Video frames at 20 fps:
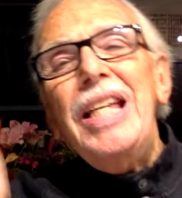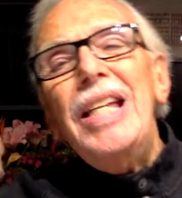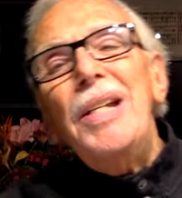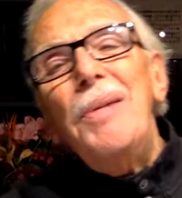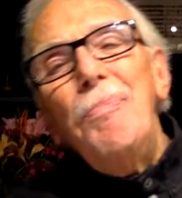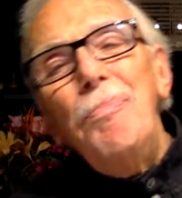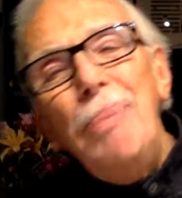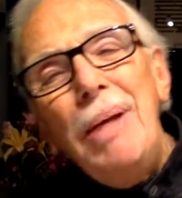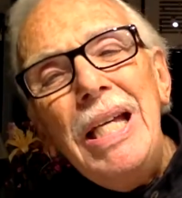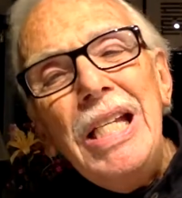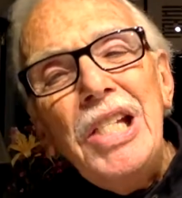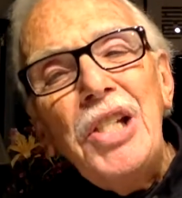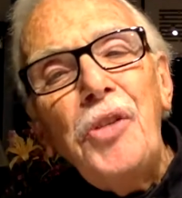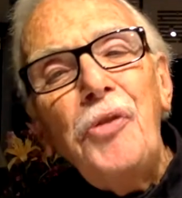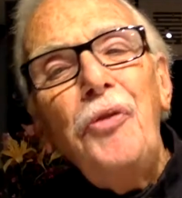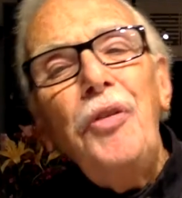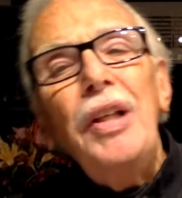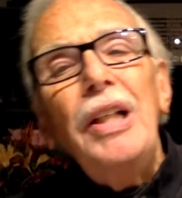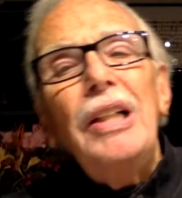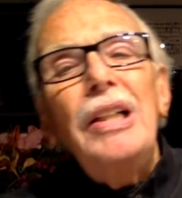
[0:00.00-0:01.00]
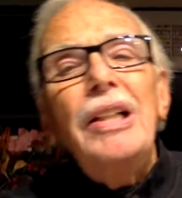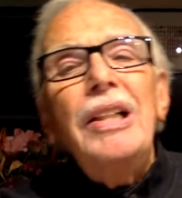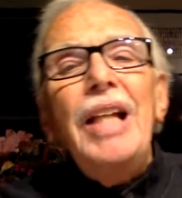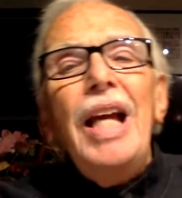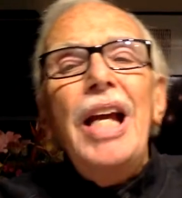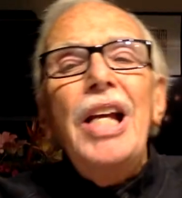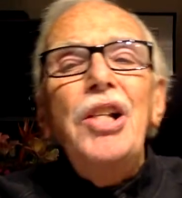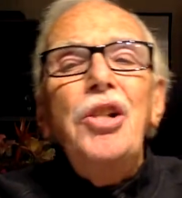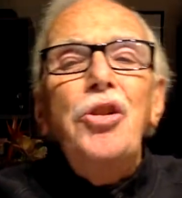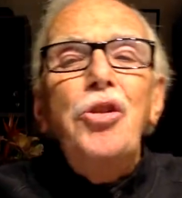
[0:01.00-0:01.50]
and peace-filled
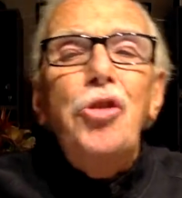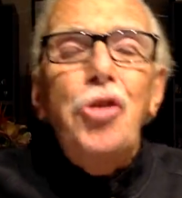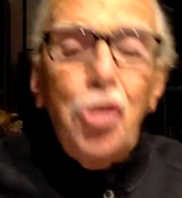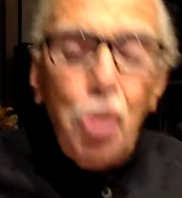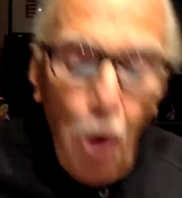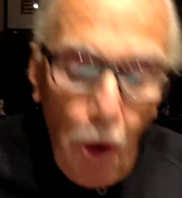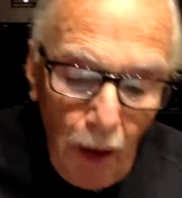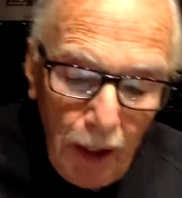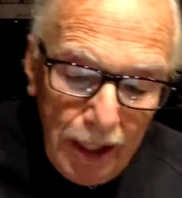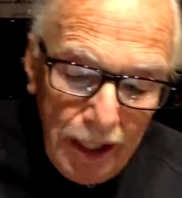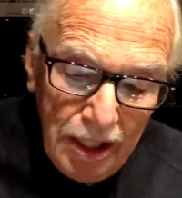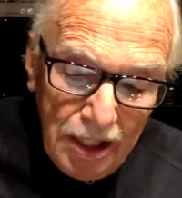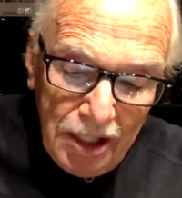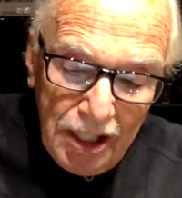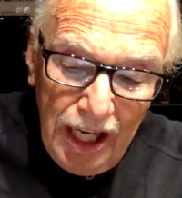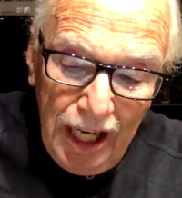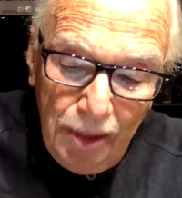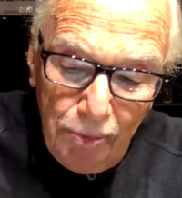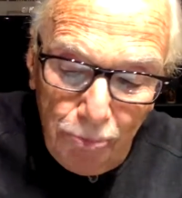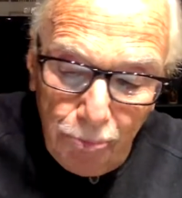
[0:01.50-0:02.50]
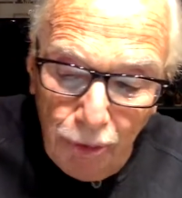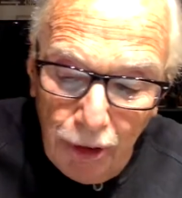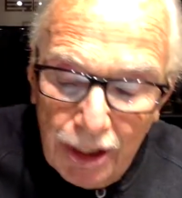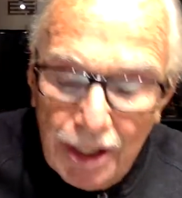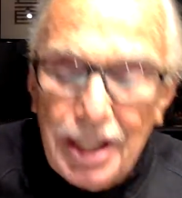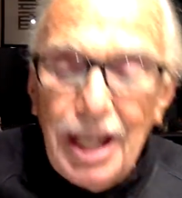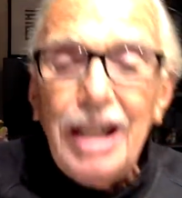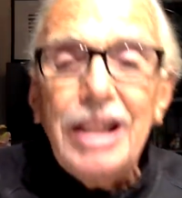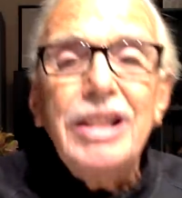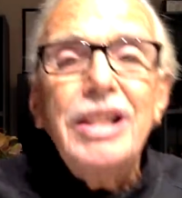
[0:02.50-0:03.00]
and joyous and
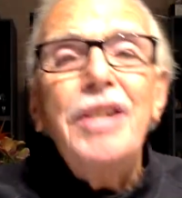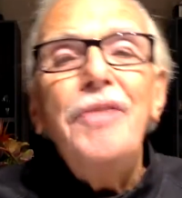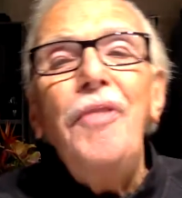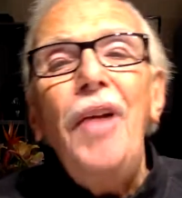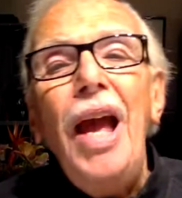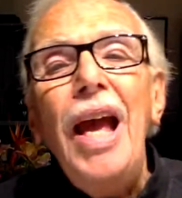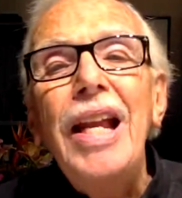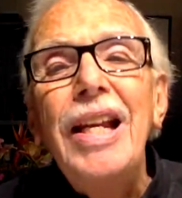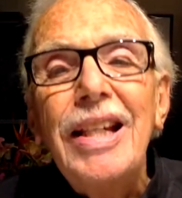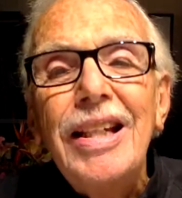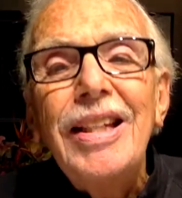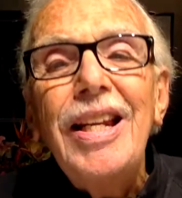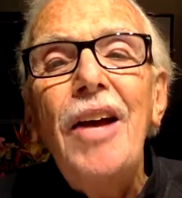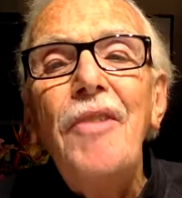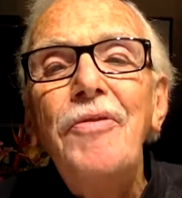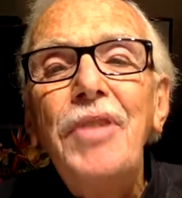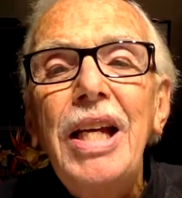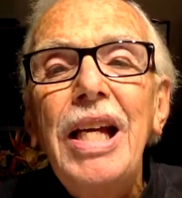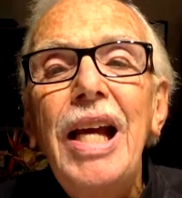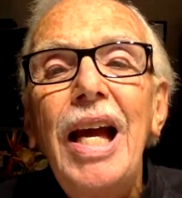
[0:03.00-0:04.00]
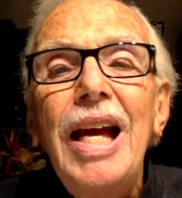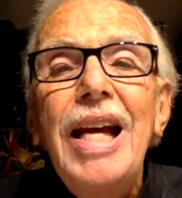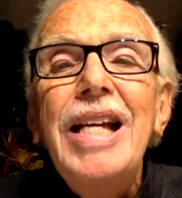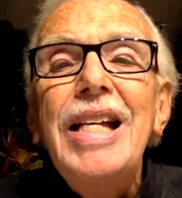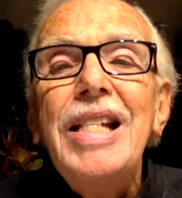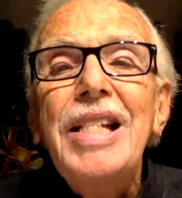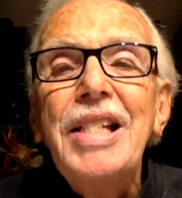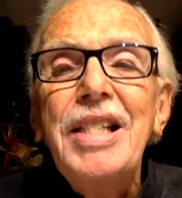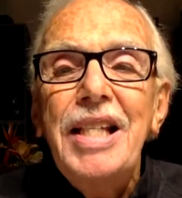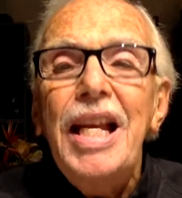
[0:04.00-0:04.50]
productive and loving
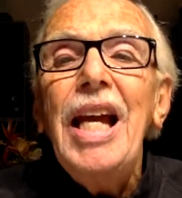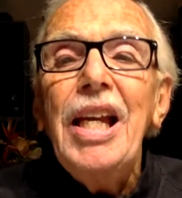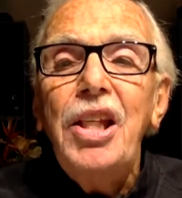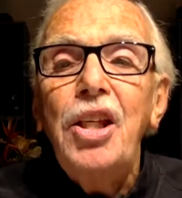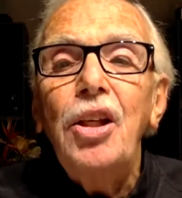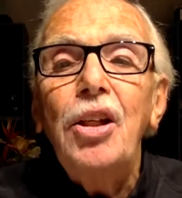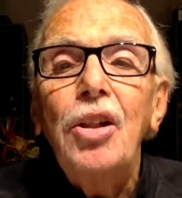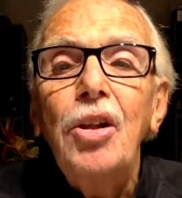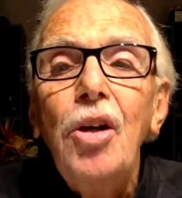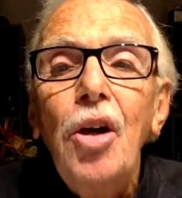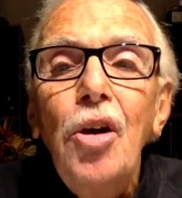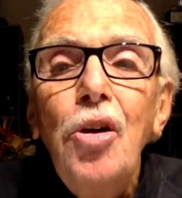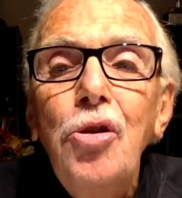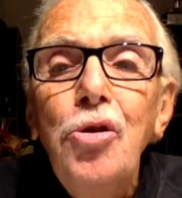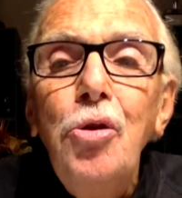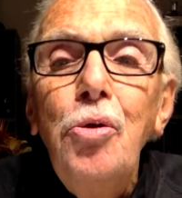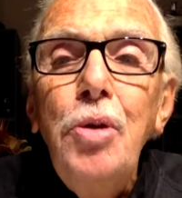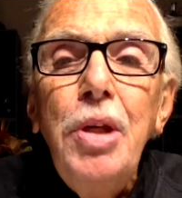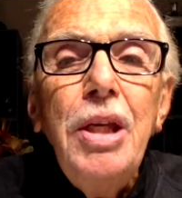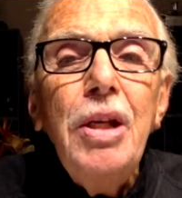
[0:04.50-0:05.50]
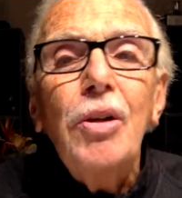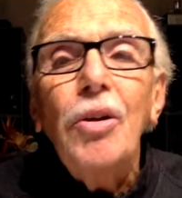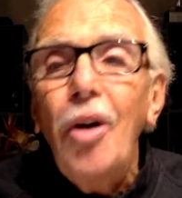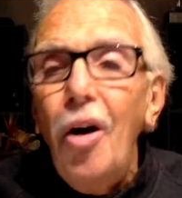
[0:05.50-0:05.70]
secular New Year.